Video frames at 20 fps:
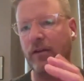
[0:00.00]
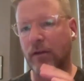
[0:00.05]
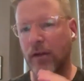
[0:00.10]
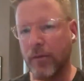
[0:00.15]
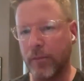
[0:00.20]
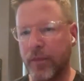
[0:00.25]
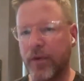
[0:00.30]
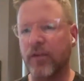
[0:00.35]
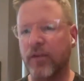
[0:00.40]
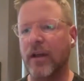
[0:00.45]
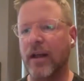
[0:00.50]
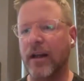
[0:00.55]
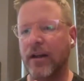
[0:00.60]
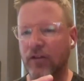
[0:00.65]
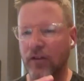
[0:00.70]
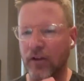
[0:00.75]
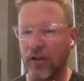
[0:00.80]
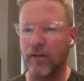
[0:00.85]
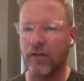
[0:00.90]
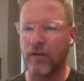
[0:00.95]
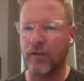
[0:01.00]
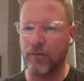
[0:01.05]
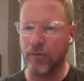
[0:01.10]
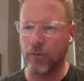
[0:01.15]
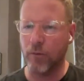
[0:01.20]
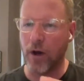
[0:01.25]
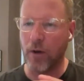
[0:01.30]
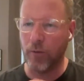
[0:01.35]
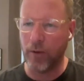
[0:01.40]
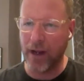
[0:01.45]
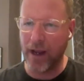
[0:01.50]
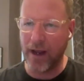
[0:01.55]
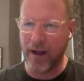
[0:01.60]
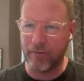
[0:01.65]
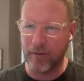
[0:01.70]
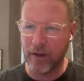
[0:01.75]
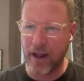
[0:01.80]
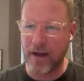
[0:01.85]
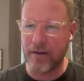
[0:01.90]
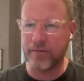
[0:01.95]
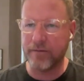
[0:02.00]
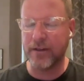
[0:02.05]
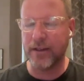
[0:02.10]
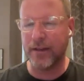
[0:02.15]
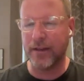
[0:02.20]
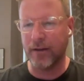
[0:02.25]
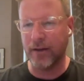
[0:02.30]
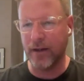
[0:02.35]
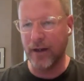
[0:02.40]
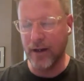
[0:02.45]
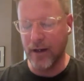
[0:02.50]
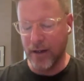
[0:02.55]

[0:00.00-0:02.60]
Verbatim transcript: the percentages of what we have left and